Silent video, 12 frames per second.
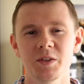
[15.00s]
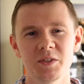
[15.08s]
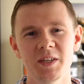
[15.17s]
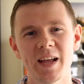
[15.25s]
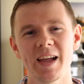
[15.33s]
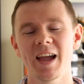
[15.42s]
So
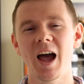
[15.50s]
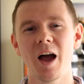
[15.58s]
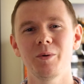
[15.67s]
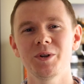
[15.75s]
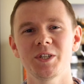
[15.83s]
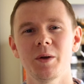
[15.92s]
today I
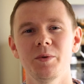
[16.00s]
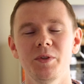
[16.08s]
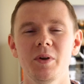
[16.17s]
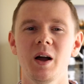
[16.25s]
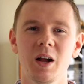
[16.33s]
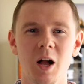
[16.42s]
want to share with
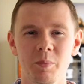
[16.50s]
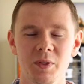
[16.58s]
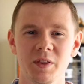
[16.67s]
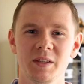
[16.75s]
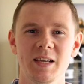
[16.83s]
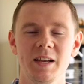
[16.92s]
you a couple
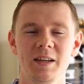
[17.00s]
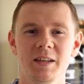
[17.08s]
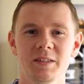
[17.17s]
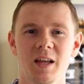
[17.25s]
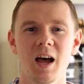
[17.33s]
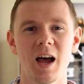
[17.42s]
of the
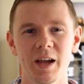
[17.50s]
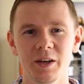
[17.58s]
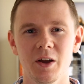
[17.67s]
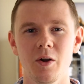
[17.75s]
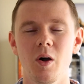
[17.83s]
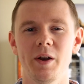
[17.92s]
techniques that I
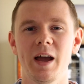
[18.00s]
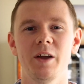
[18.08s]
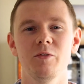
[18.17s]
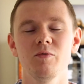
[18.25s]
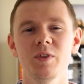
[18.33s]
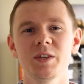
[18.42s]
know on how
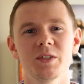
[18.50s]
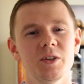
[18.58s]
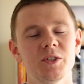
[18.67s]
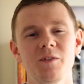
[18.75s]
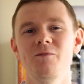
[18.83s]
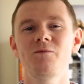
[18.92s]
to
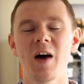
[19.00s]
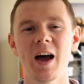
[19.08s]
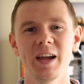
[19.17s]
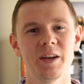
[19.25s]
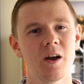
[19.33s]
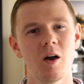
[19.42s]
research and
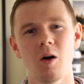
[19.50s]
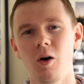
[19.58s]
find